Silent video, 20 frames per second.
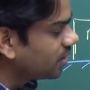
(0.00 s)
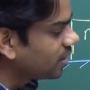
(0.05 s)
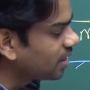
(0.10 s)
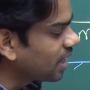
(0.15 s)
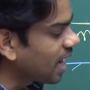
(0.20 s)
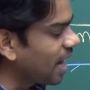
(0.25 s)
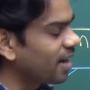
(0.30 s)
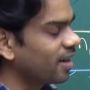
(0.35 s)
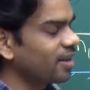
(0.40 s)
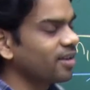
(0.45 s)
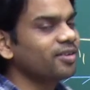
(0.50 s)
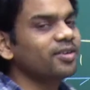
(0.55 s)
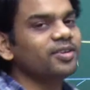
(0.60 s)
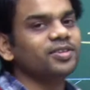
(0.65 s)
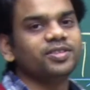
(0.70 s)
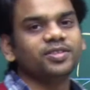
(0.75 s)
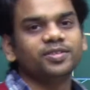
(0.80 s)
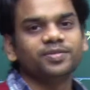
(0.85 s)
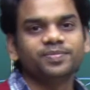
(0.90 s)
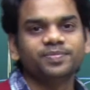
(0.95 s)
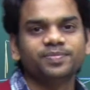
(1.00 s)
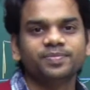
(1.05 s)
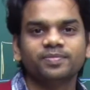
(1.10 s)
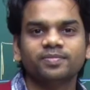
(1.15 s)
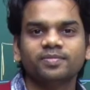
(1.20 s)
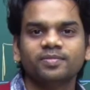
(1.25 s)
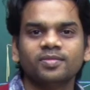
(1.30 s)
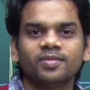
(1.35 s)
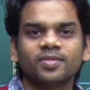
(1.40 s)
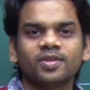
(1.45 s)
kinetic energy.
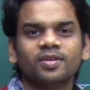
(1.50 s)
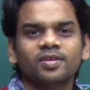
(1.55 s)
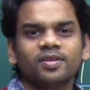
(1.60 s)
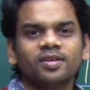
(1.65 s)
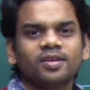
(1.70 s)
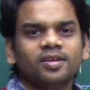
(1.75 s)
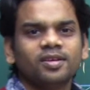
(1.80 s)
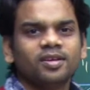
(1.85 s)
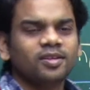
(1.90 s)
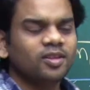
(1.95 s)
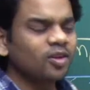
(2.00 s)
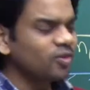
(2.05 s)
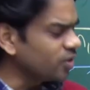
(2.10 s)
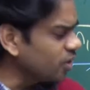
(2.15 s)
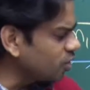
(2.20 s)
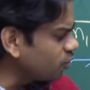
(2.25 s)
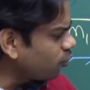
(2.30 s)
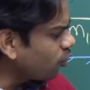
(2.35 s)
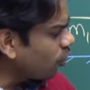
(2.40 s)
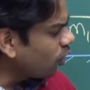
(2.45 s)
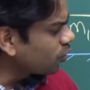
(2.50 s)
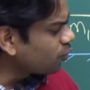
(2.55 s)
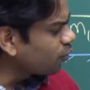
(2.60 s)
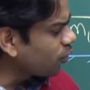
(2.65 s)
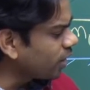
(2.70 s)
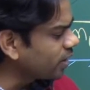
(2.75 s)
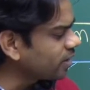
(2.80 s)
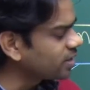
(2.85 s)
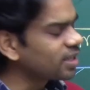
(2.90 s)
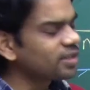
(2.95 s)
Now this was
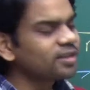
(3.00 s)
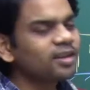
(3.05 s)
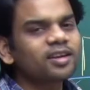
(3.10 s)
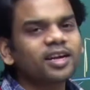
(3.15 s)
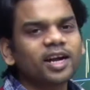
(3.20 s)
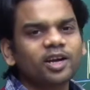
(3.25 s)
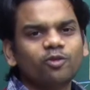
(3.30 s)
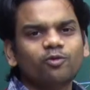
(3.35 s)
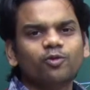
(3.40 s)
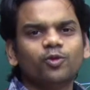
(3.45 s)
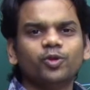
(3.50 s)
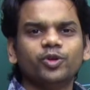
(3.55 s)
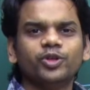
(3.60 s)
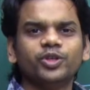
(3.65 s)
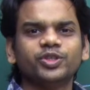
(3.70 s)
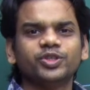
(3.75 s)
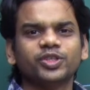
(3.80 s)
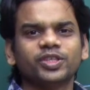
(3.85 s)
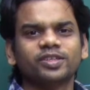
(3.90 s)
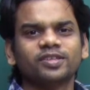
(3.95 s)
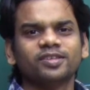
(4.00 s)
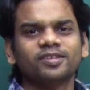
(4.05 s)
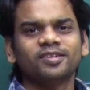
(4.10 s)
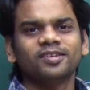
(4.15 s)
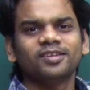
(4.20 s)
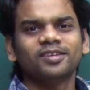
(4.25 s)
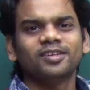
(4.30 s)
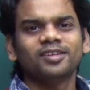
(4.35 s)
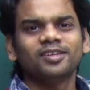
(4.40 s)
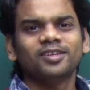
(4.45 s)
for a general kind of collision.
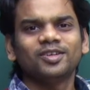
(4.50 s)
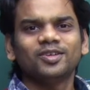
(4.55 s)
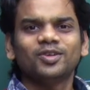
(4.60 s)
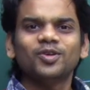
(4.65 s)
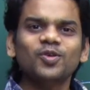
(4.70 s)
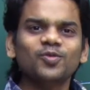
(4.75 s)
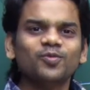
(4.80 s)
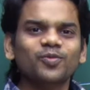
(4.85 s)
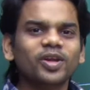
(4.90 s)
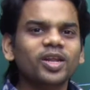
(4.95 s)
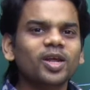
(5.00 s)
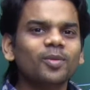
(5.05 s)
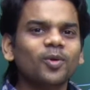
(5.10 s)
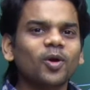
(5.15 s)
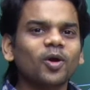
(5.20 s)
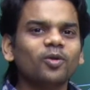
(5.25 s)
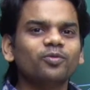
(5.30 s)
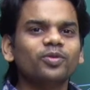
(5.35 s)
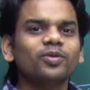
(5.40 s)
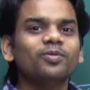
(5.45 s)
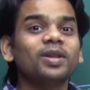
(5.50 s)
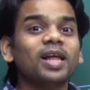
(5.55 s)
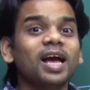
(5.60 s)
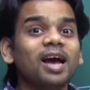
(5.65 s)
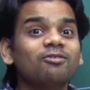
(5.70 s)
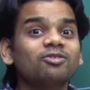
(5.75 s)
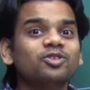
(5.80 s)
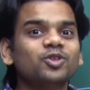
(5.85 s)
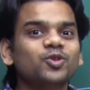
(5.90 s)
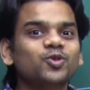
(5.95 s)
Don't worry about, we will
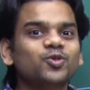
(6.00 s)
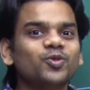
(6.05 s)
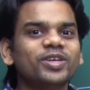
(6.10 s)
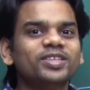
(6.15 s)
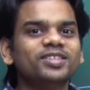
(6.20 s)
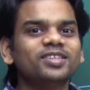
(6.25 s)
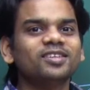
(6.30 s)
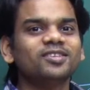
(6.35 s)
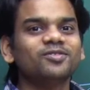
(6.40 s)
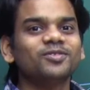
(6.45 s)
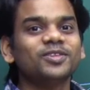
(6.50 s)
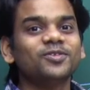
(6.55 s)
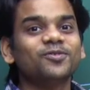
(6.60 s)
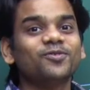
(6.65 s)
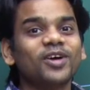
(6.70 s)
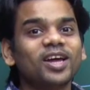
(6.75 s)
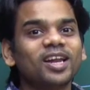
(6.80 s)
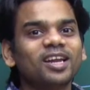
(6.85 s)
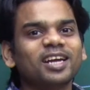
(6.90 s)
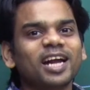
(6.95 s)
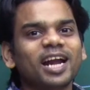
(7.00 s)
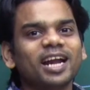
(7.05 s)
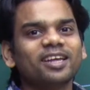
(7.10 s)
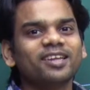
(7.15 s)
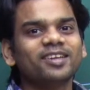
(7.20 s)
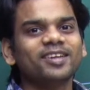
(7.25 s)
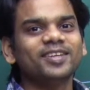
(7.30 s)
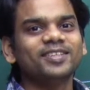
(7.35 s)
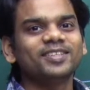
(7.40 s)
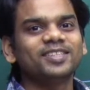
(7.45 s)
have a situation when the final
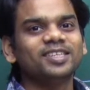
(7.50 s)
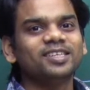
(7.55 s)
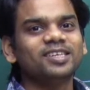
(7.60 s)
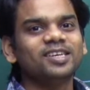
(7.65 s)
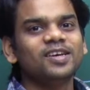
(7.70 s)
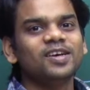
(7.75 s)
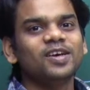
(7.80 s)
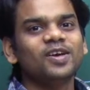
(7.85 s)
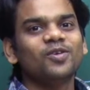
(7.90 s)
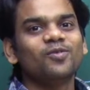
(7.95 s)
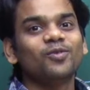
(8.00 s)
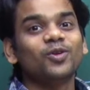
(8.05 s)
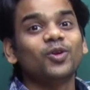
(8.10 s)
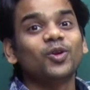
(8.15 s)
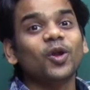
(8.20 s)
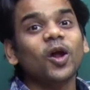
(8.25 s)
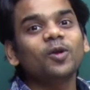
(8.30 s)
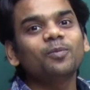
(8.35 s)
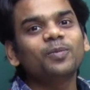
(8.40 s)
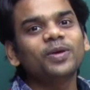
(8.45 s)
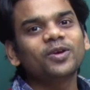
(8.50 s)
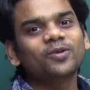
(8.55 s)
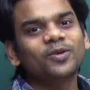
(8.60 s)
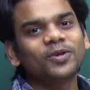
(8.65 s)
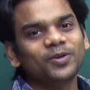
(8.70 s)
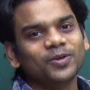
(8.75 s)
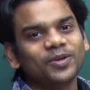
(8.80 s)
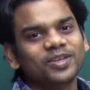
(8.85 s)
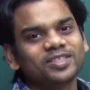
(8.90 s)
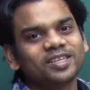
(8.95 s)
kinetic energy will not be
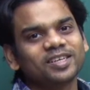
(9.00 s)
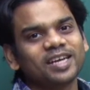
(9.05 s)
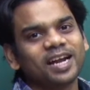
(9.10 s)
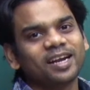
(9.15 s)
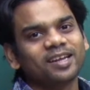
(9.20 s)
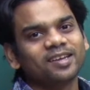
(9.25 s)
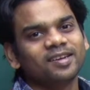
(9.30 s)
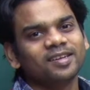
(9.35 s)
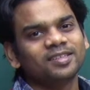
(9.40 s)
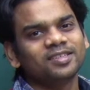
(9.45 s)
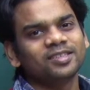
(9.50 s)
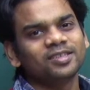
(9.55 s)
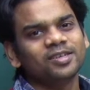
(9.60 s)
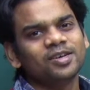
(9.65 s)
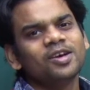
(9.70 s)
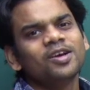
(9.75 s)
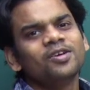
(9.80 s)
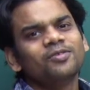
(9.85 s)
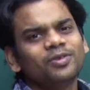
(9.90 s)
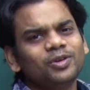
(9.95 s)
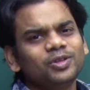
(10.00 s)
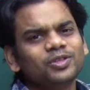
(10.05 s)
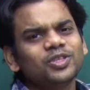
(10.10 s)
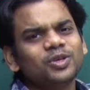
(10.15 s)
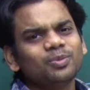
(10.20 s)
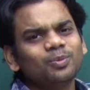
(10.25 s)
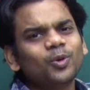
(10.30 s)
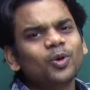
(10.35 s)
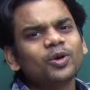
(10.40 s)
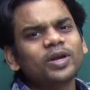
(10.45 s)
equal to initial kinetic energy. We will
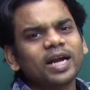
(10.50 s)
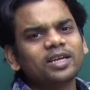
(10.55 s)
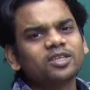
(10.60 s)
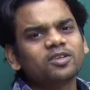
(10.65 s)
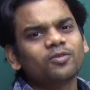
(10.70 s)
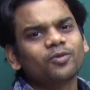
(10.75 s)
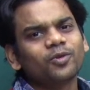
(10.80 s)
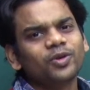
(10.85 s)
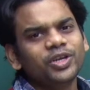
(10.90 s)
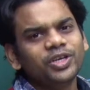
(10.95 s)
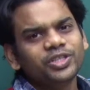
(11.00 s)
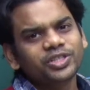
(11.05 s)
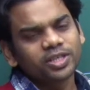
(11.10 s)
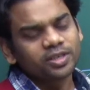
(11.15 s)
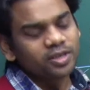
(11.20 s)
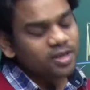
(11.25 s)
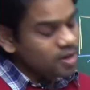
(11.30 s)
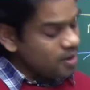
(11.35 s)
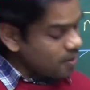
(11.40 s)
see more kinds of collision,